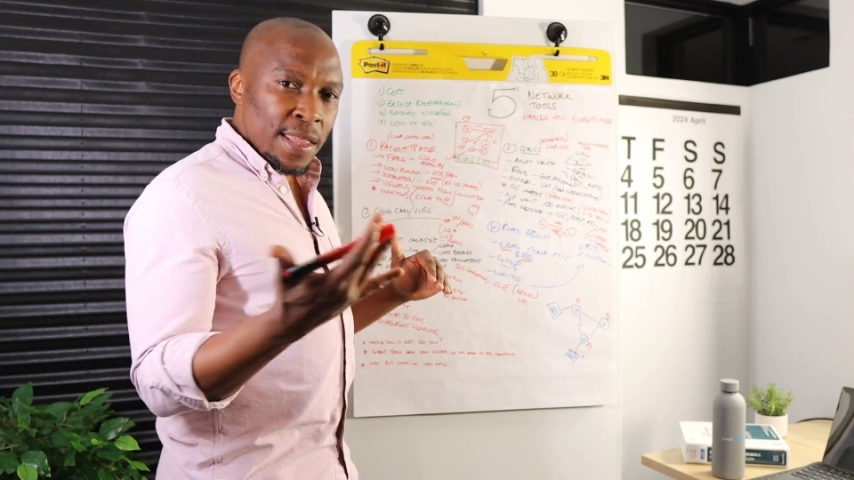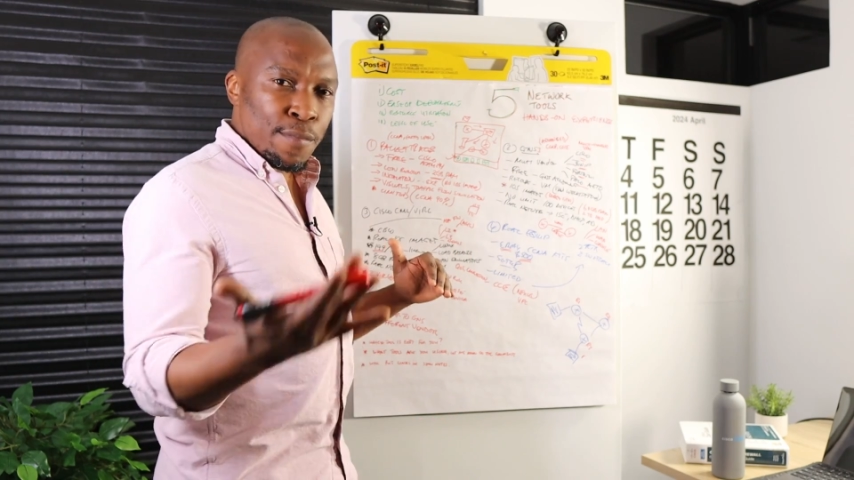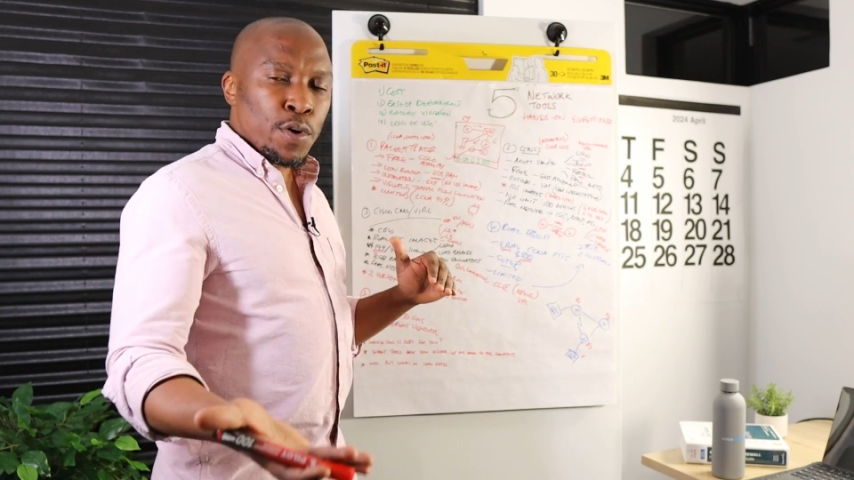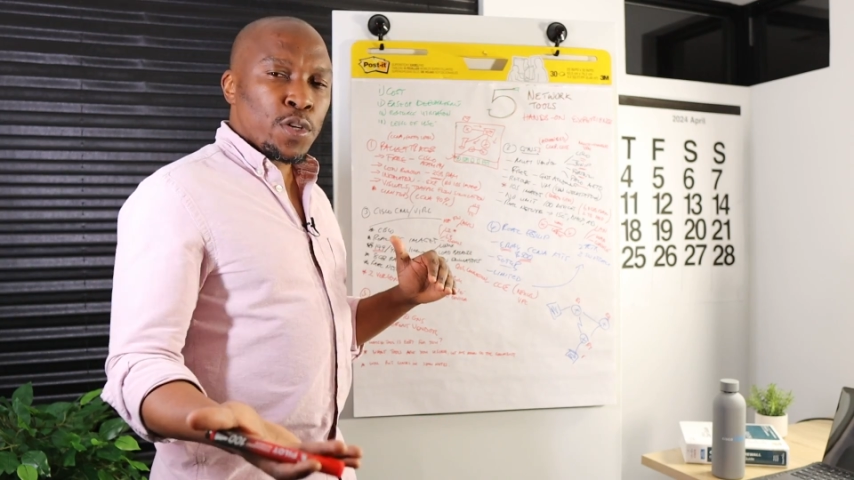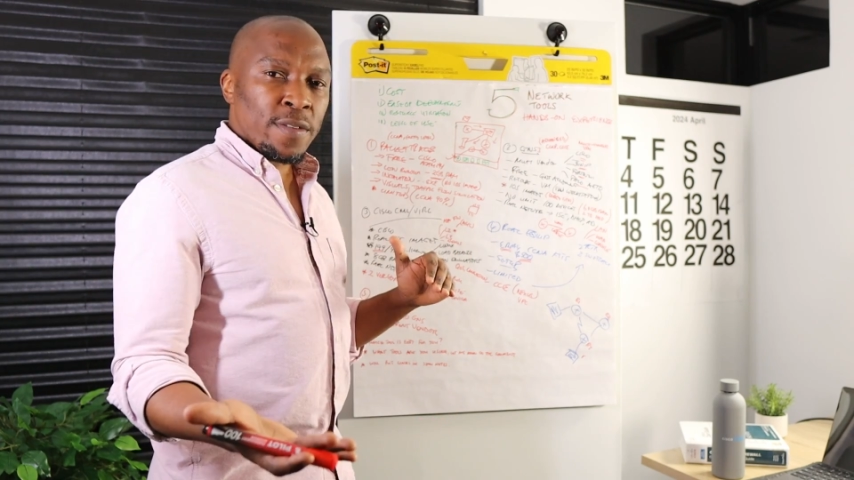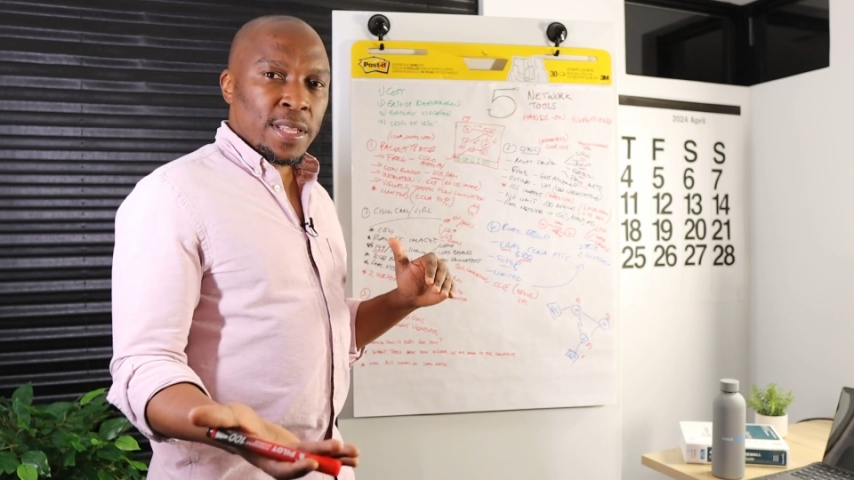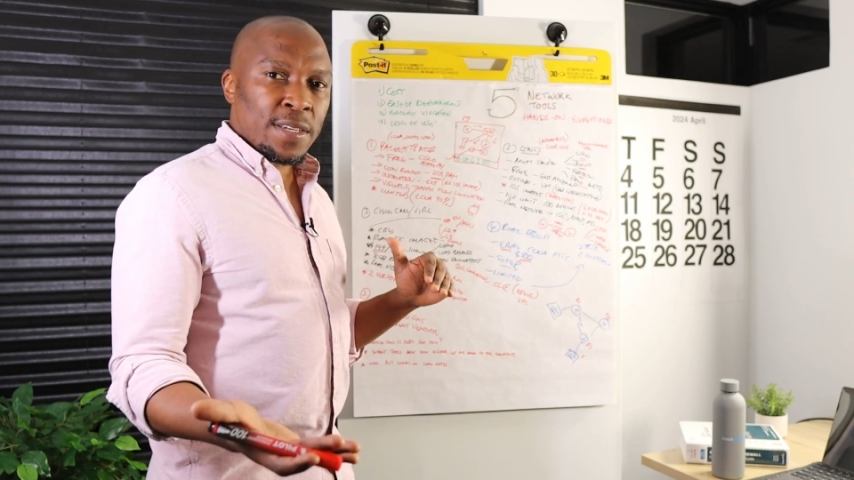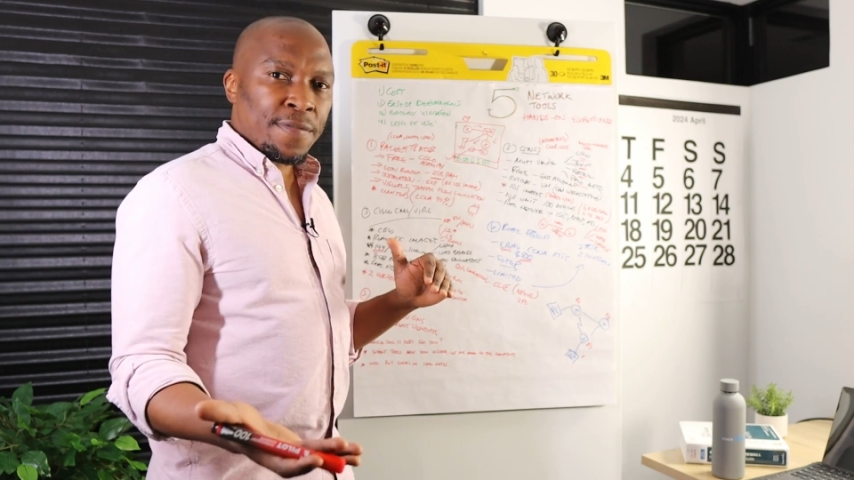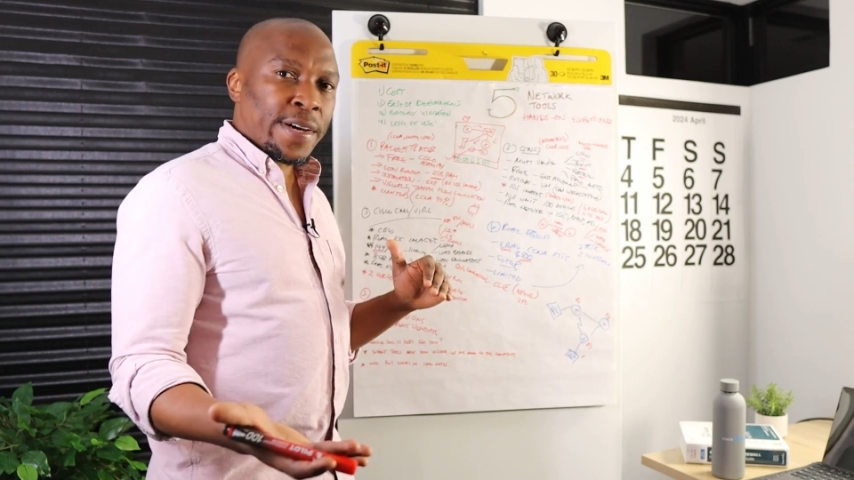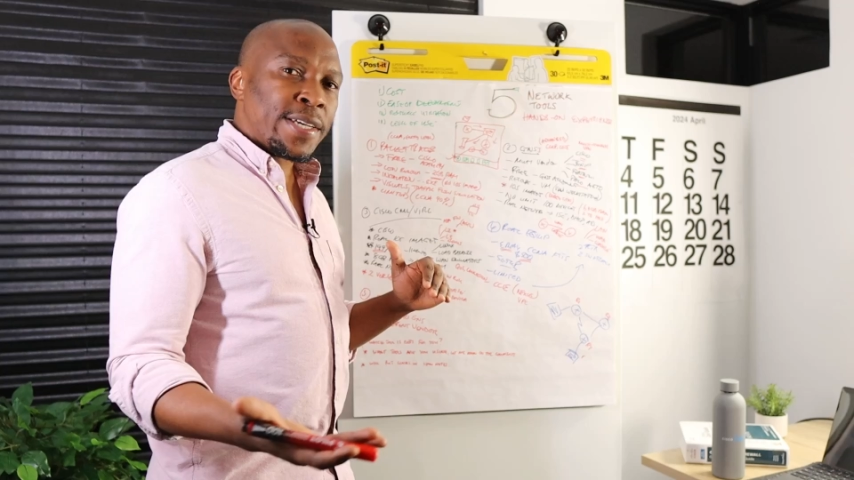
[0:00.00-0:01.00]
the model of the
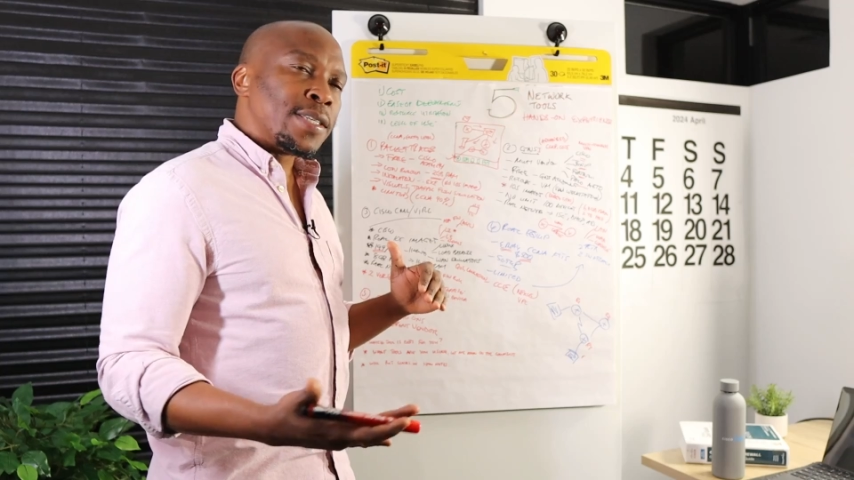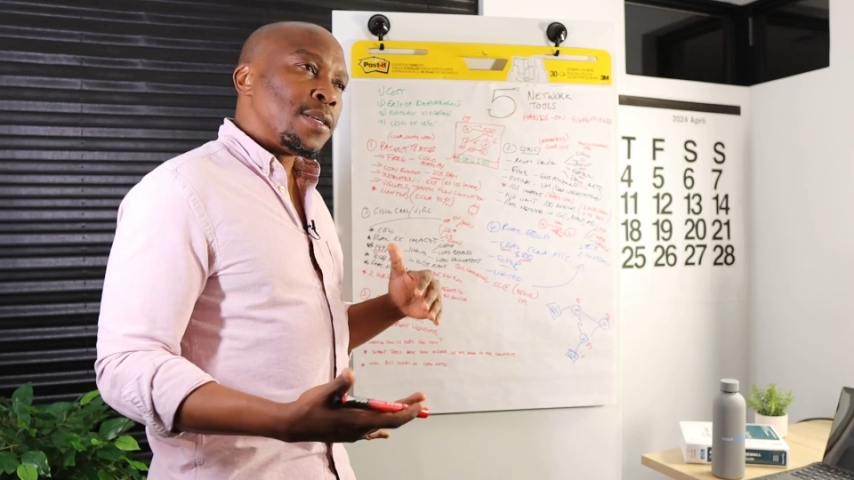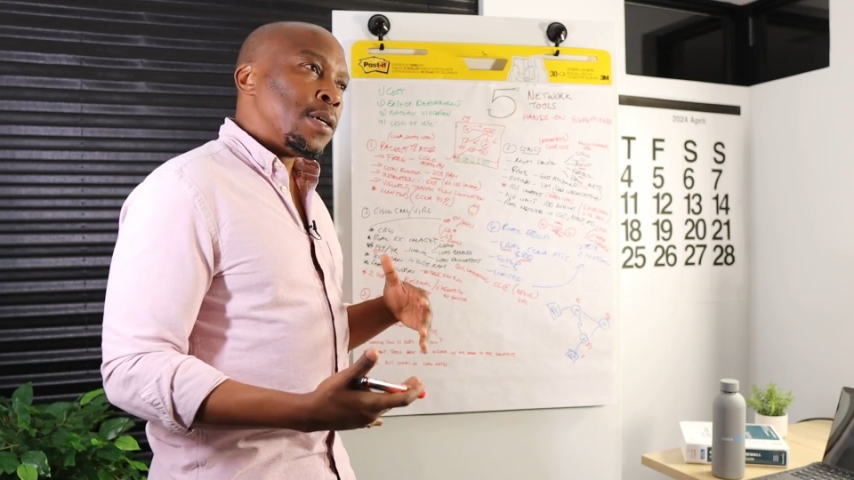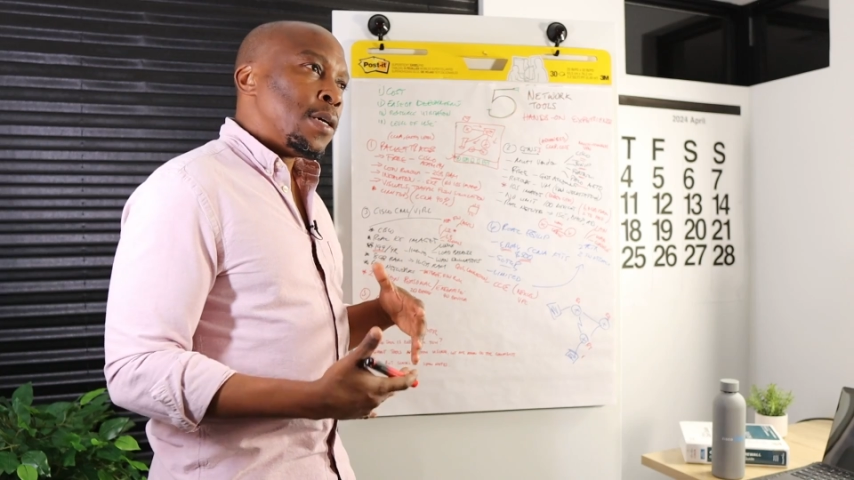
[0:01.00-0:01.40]
device,